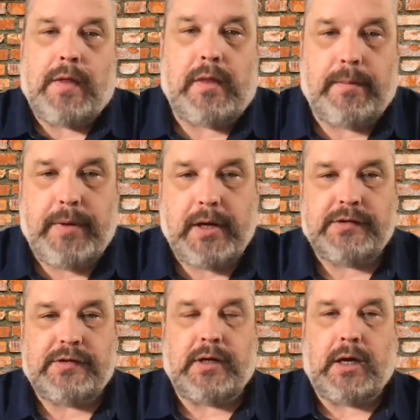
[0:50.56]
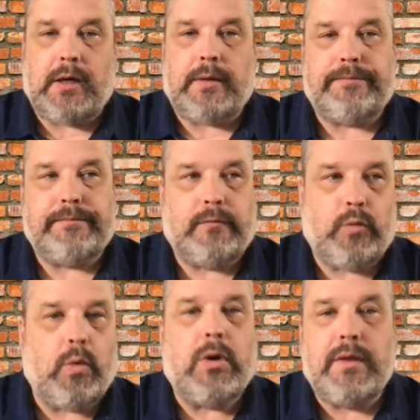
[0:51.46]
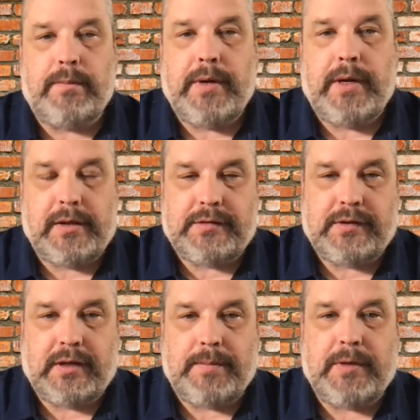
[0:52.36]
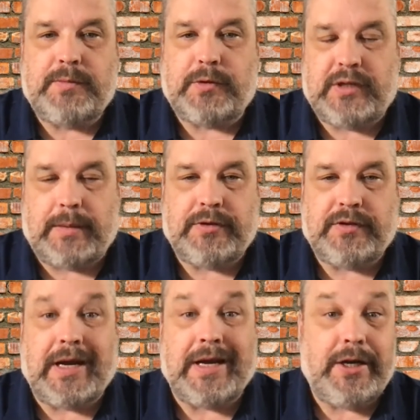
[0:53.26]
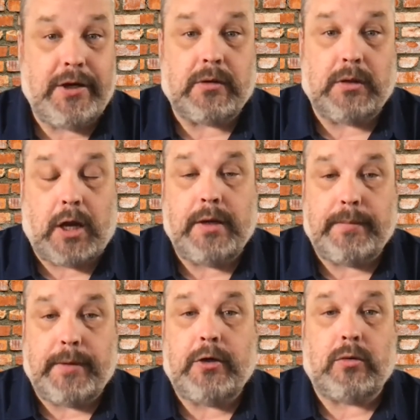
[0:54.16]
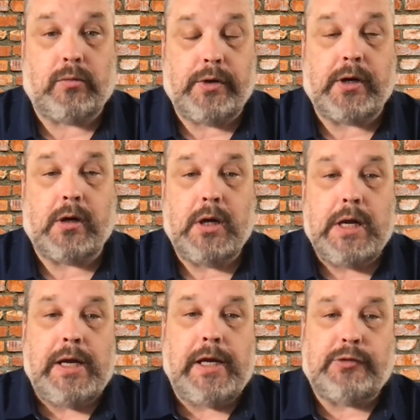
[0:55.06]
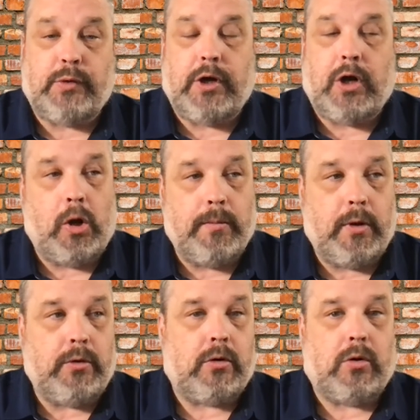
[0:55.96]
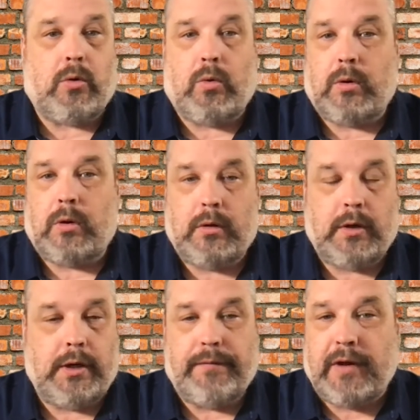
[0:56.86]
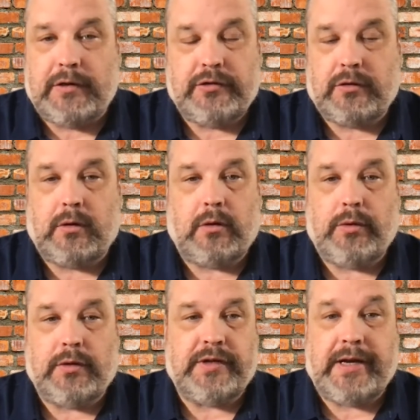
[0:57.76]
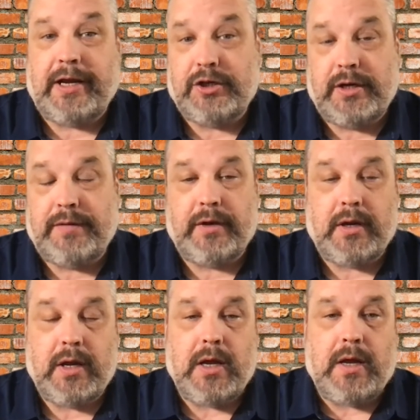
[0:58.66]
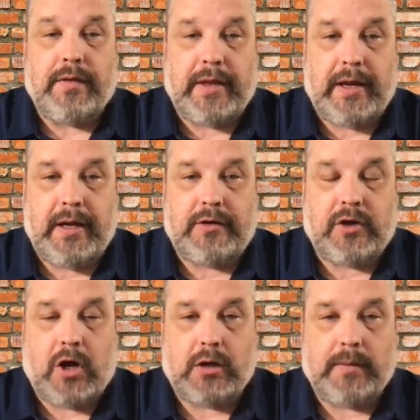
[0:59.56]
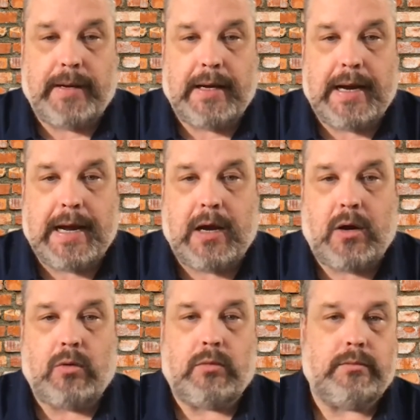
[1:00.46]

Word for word: The biggest, one of the biggest misperceptions I hear a lot in my career is when a homeowner or an investor or a real estate agent even, they talk about how